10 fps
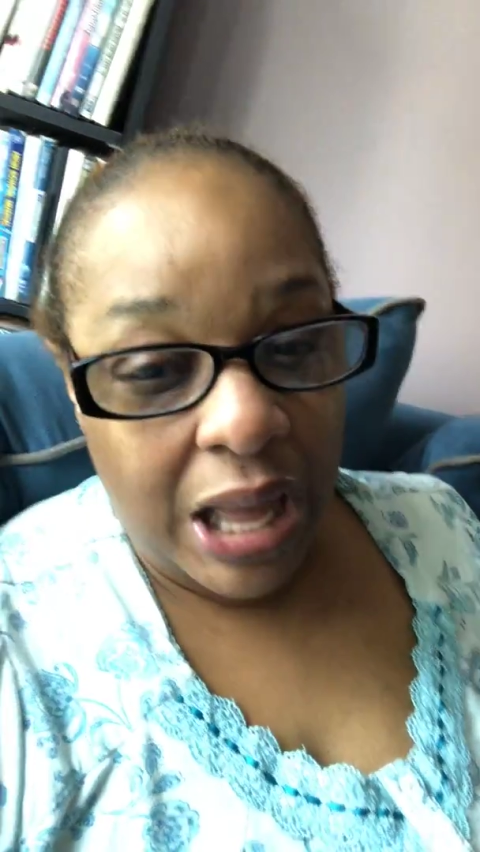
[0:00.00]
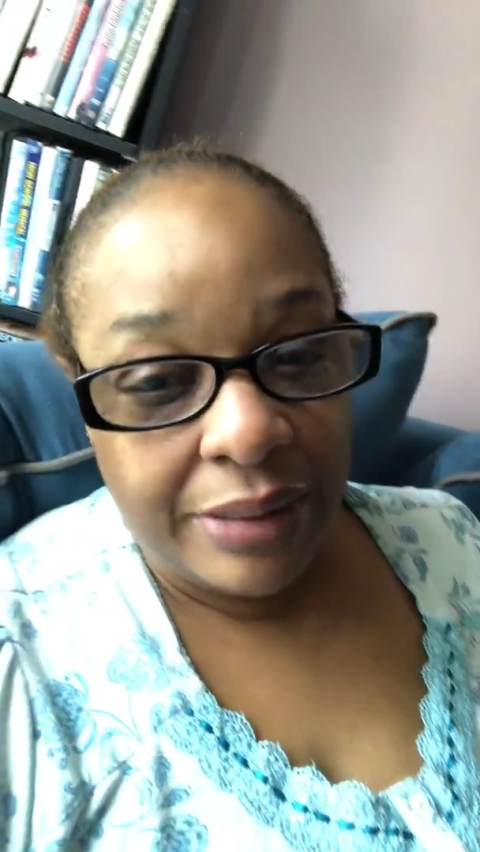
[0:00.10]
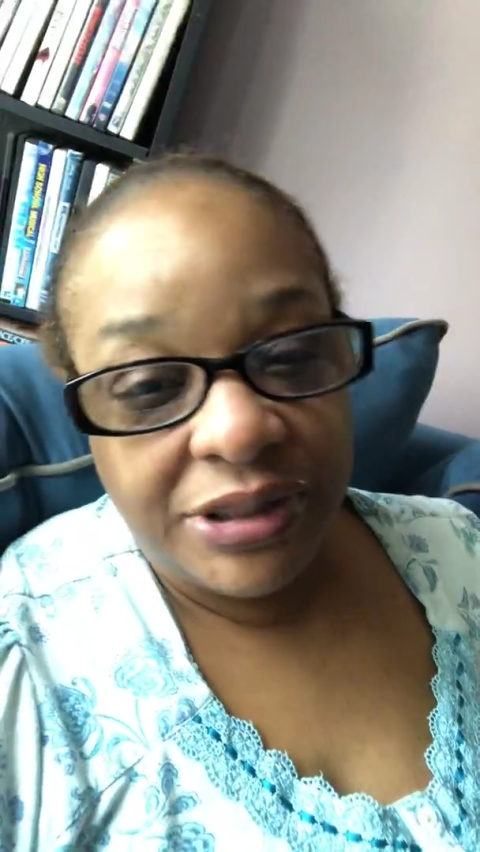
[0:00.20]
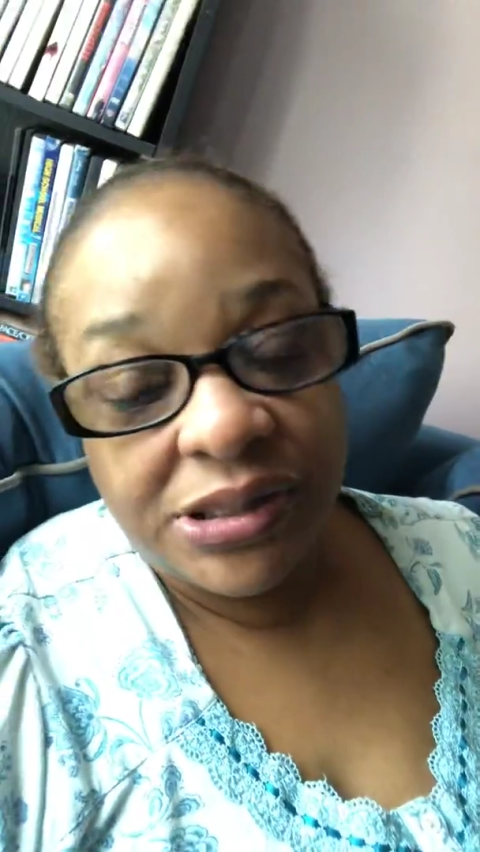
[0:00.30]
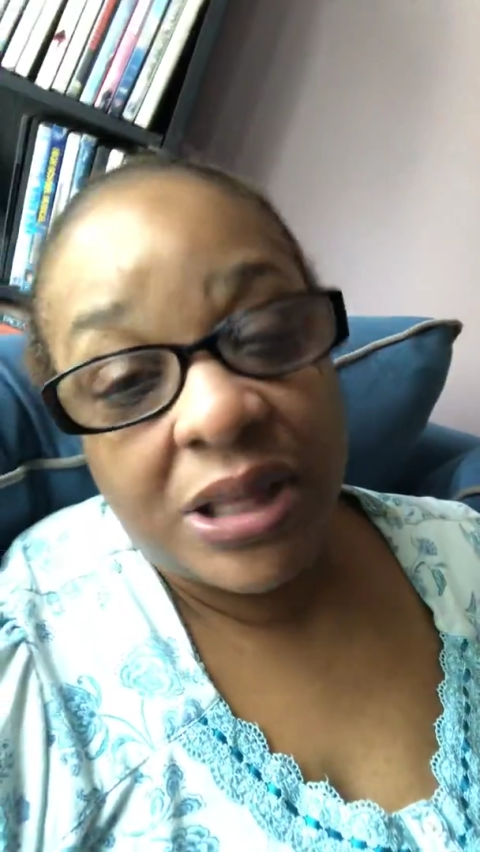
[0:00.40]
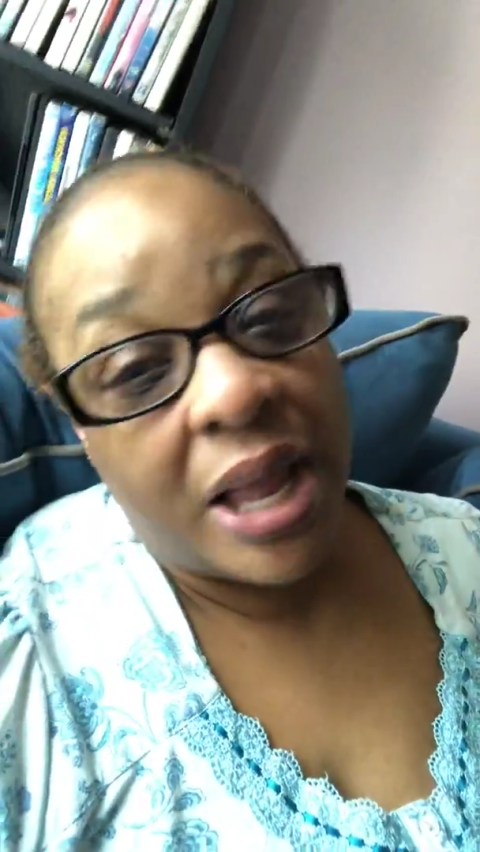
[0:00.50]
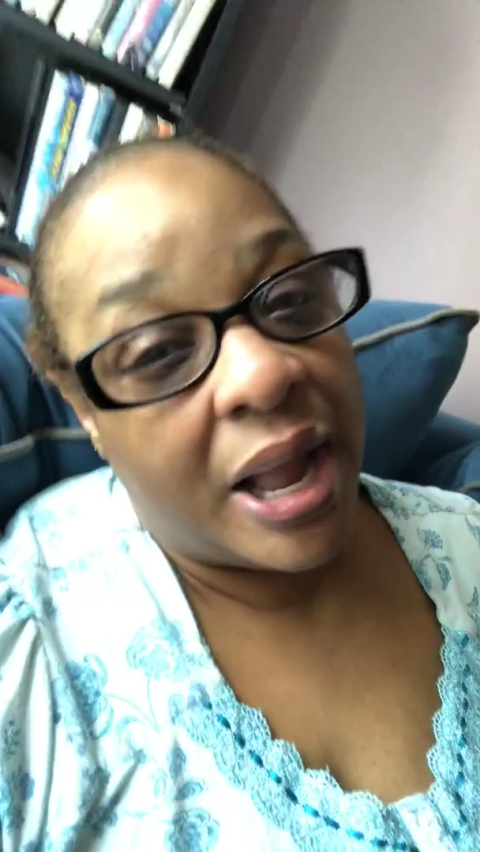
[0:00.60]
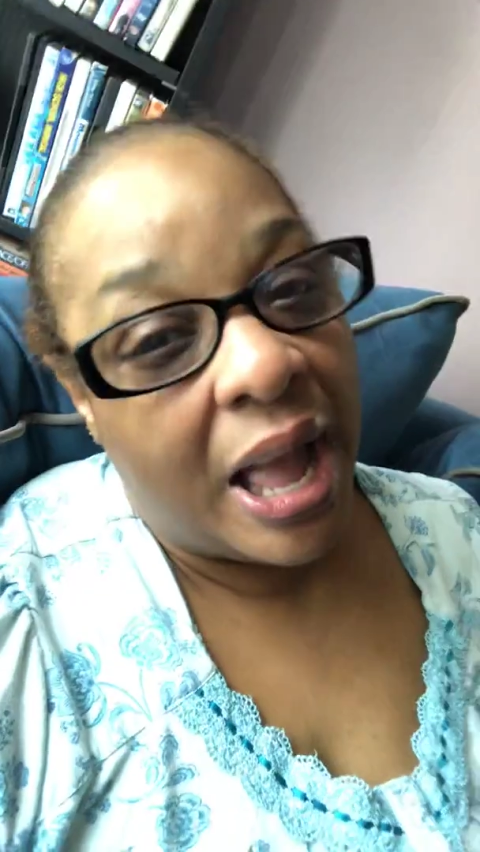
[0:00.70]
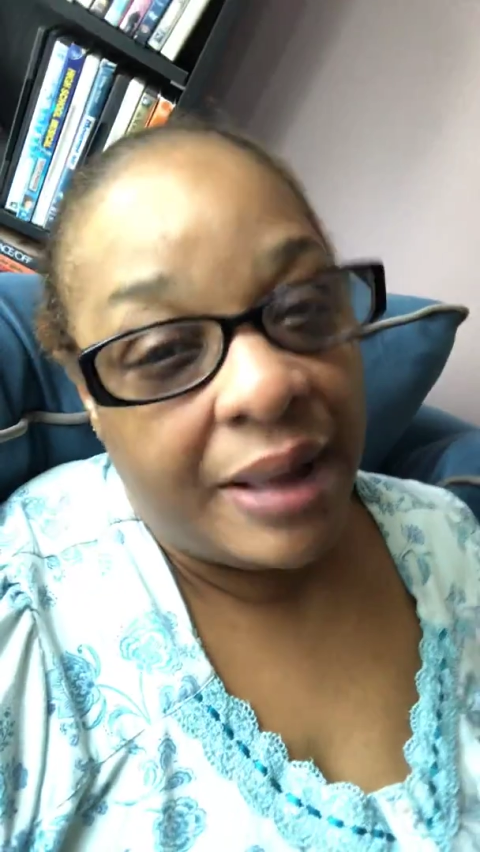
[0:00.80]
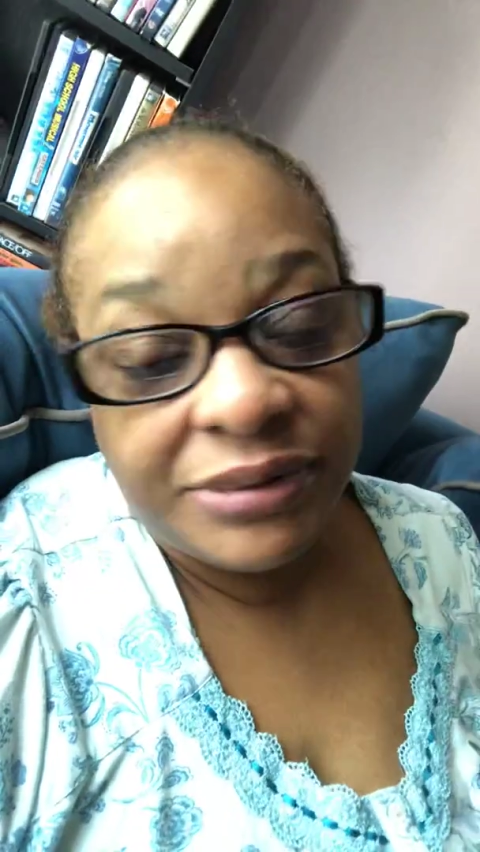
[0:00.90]
I'm just like,
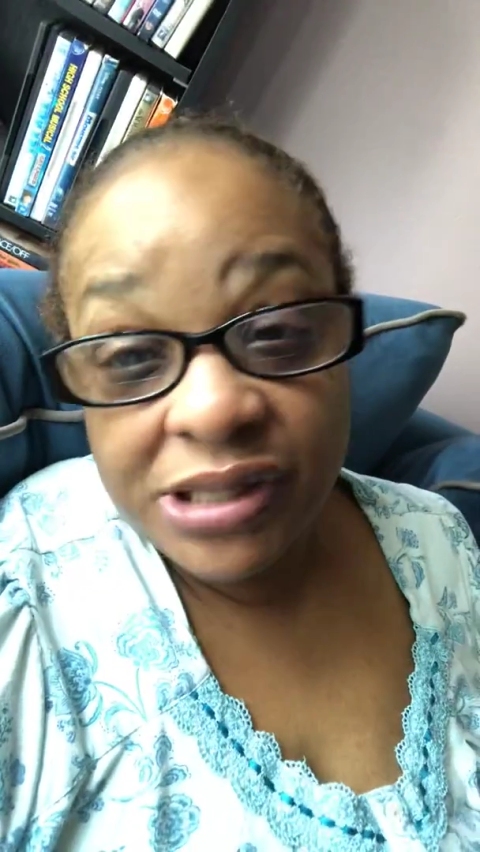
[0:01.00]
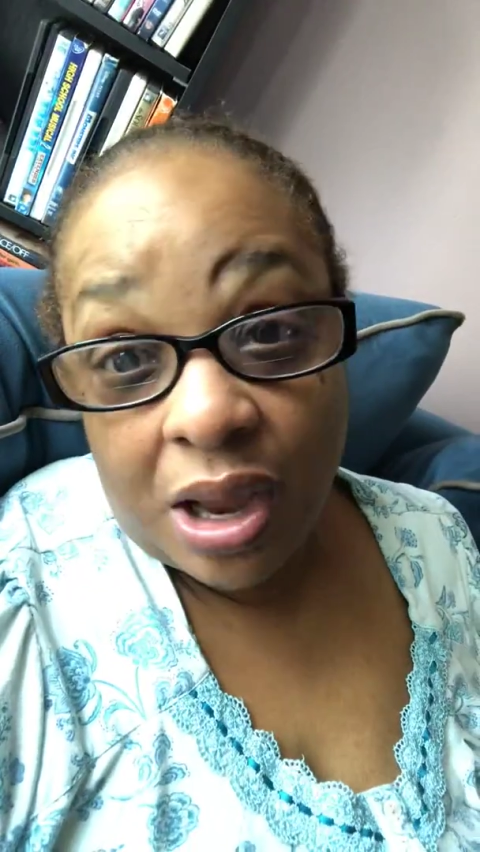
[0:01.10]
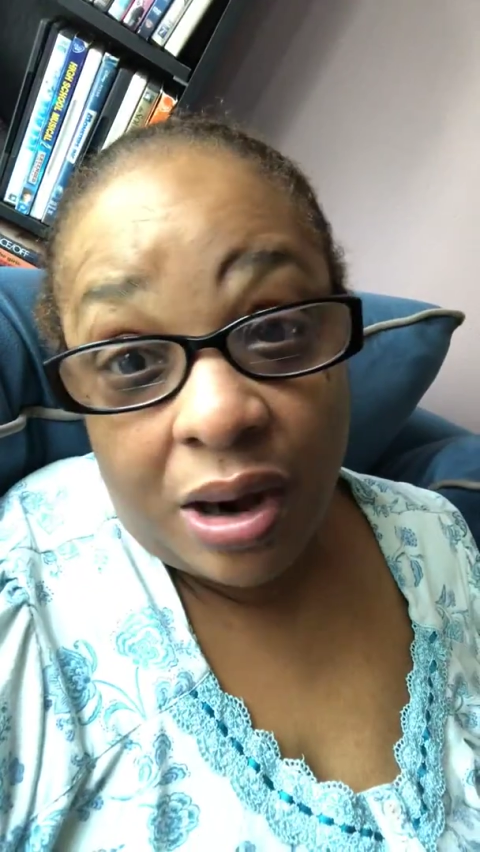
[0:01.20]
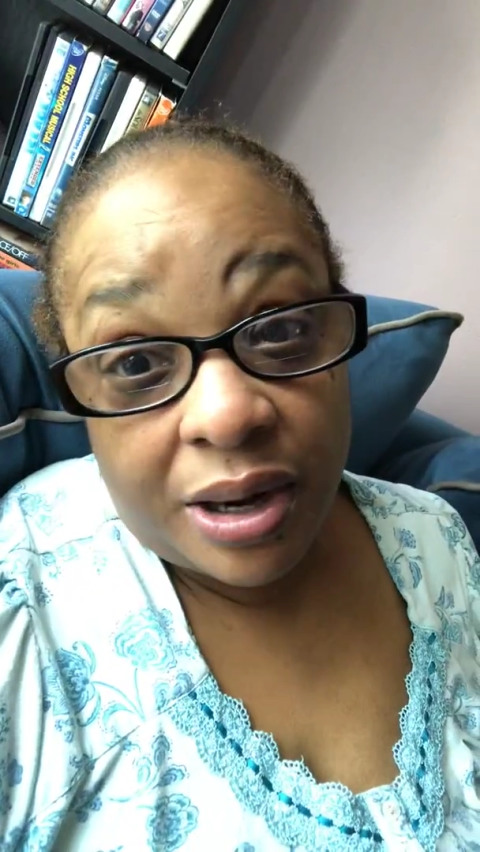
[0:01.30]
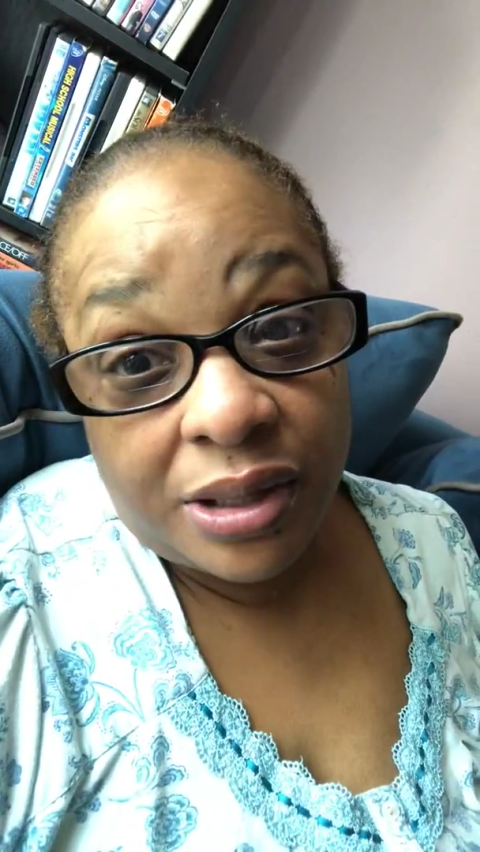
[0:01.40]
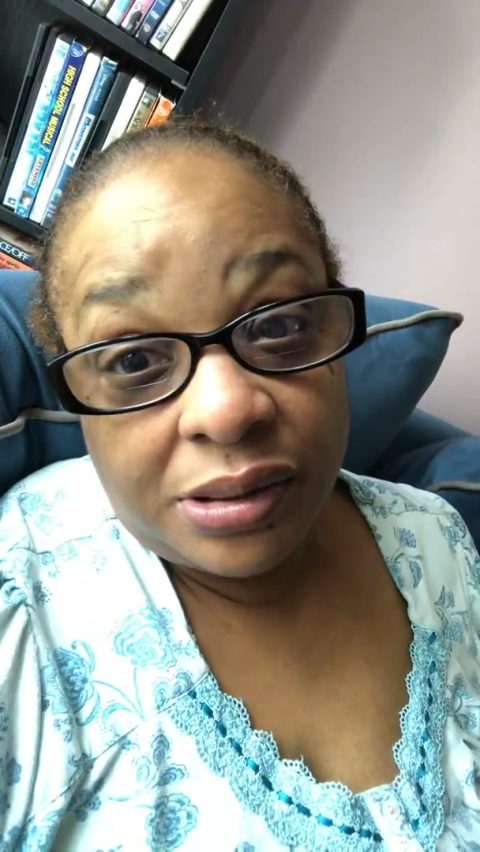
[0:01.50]
I'm sorry.